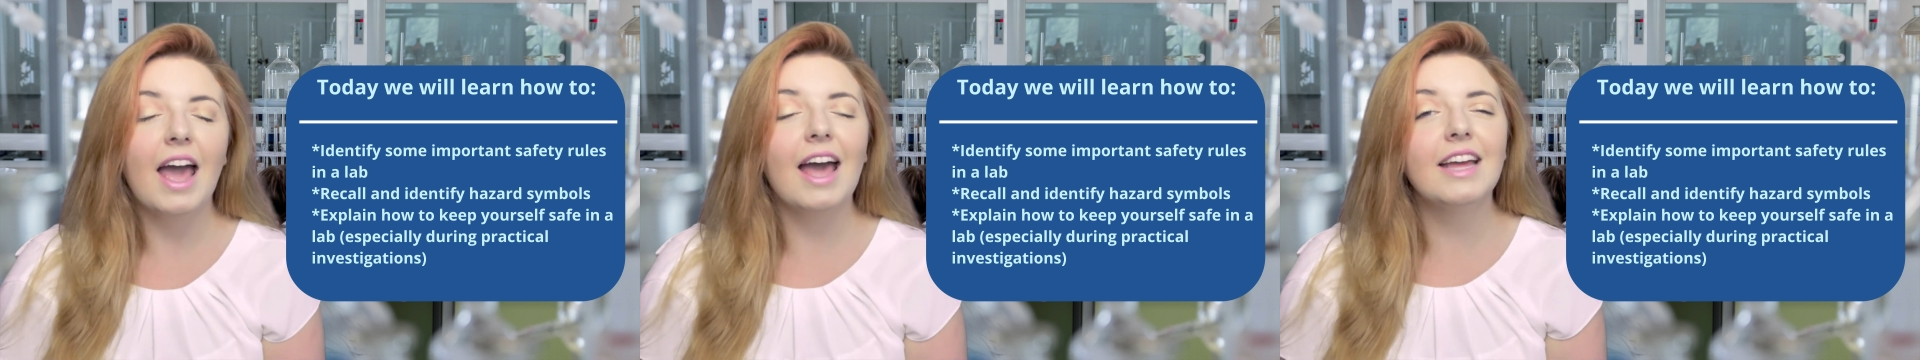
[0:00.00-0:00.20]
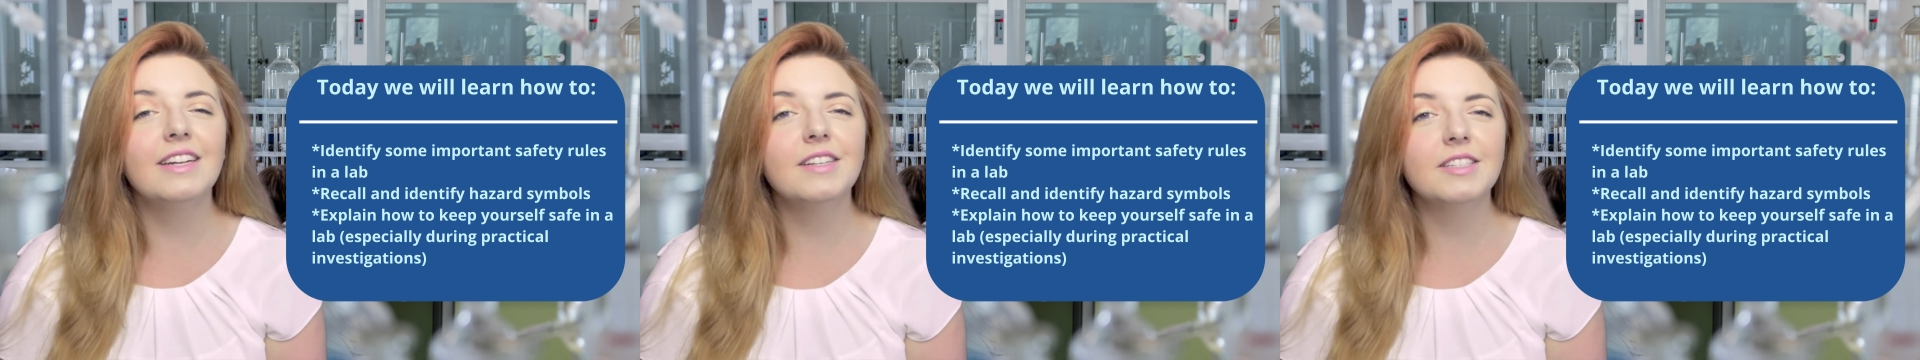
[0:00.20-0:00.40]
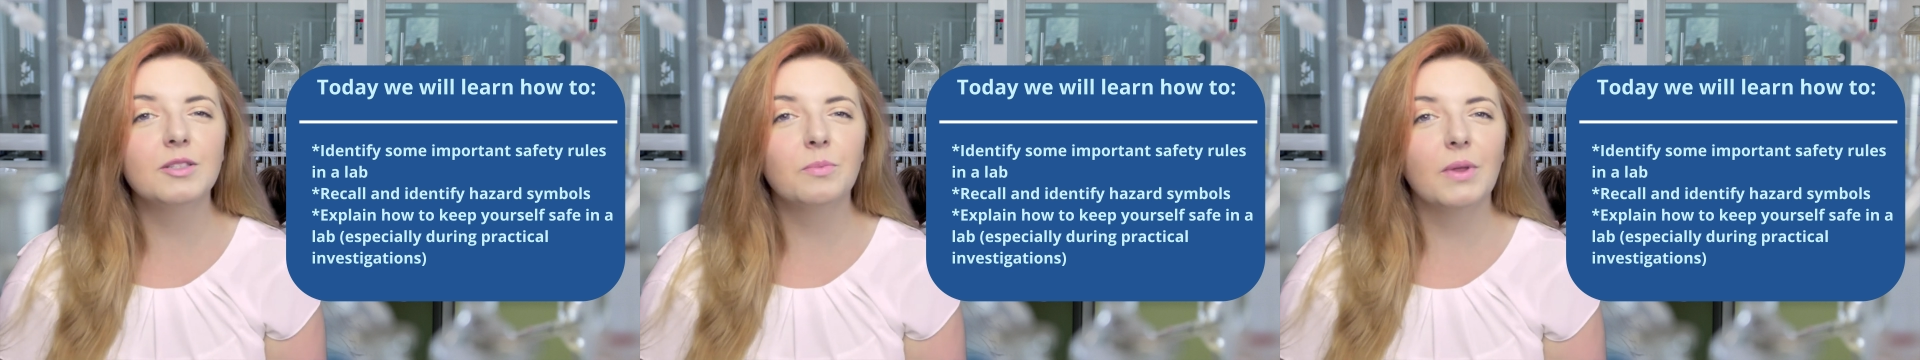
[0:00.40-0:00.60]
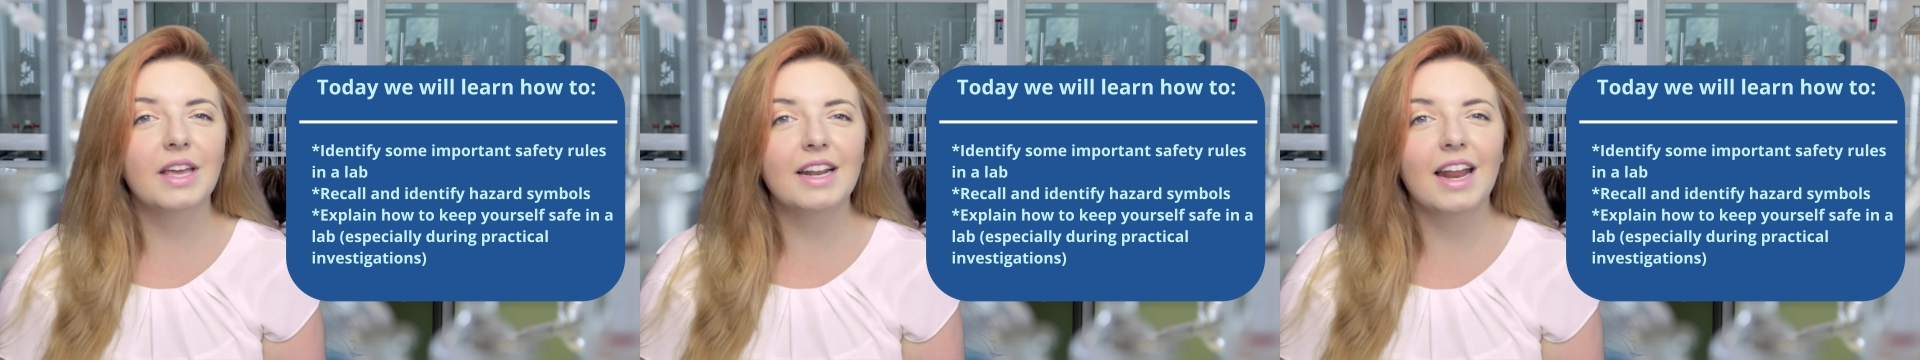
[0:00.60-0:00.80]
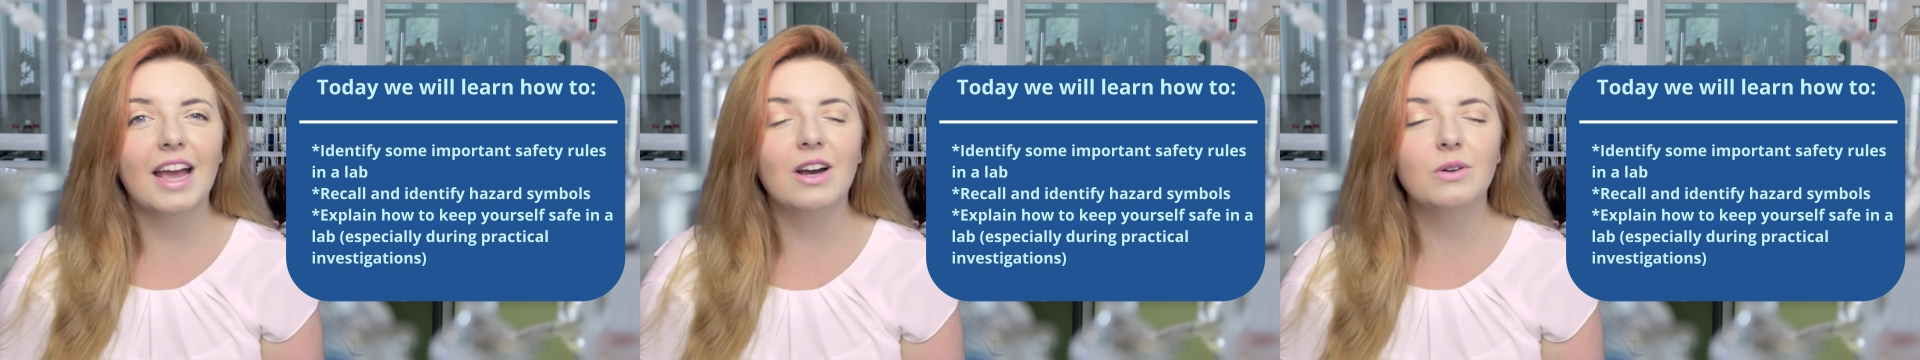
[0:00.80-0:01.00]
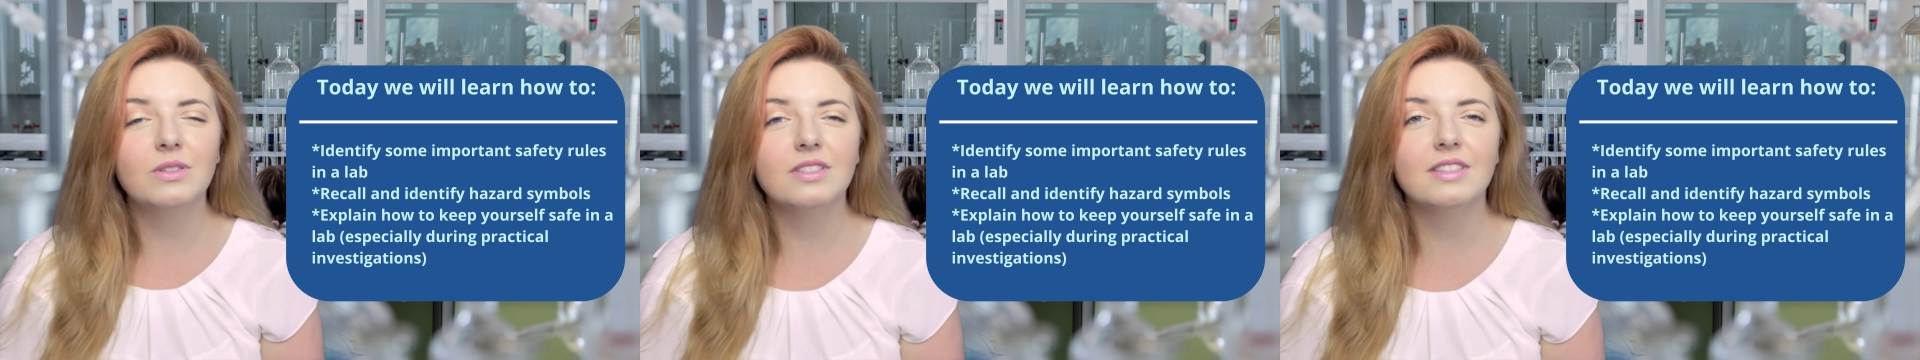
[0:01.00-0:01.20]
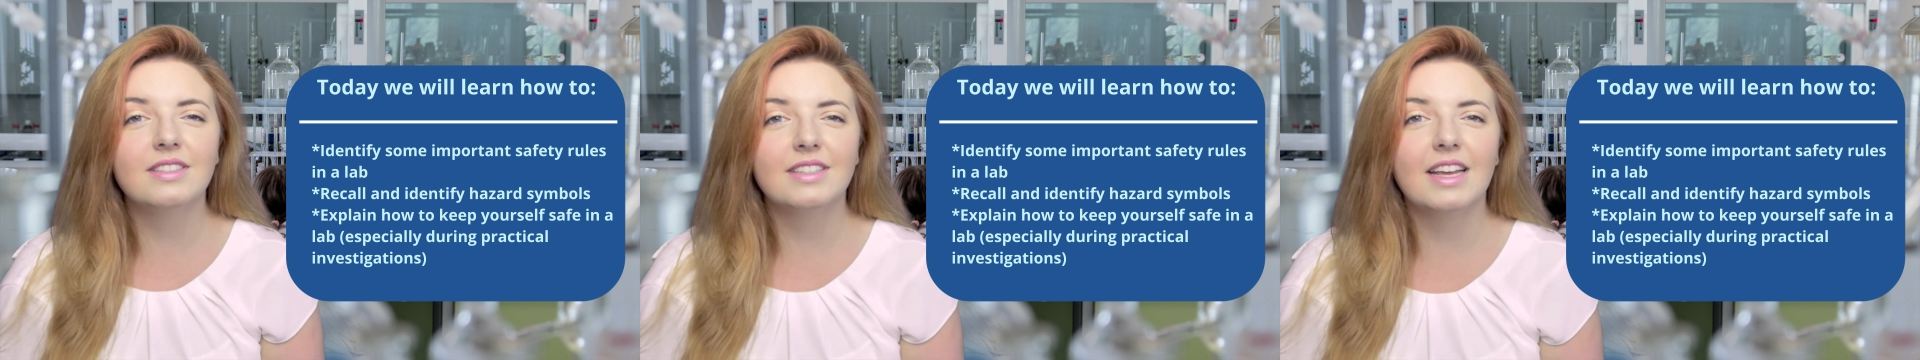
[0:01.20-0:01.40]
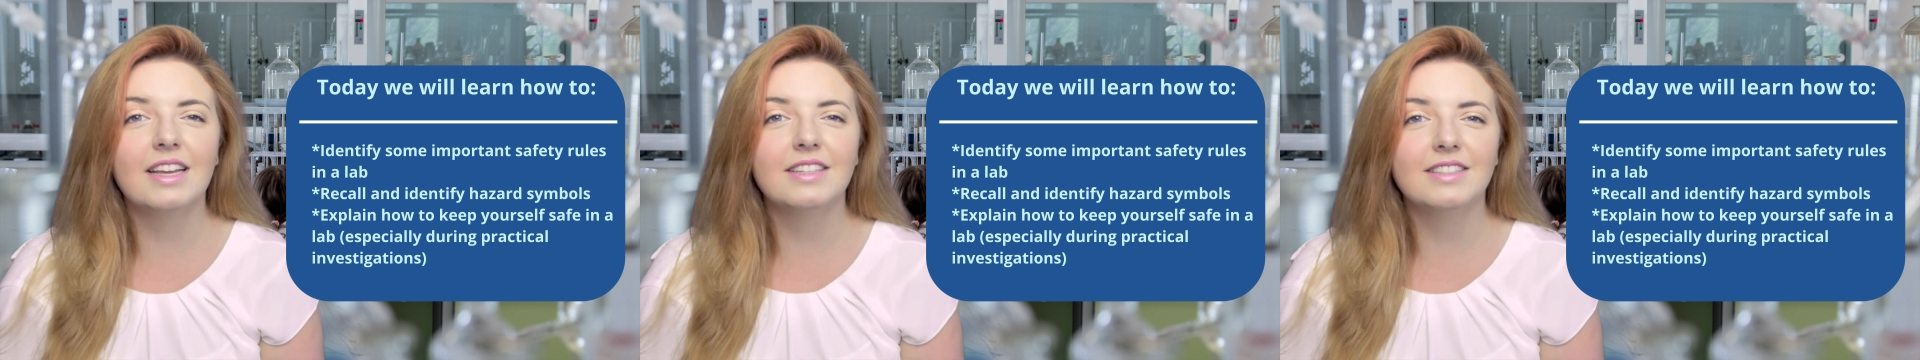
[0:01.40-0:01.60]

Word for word: and explain how to stay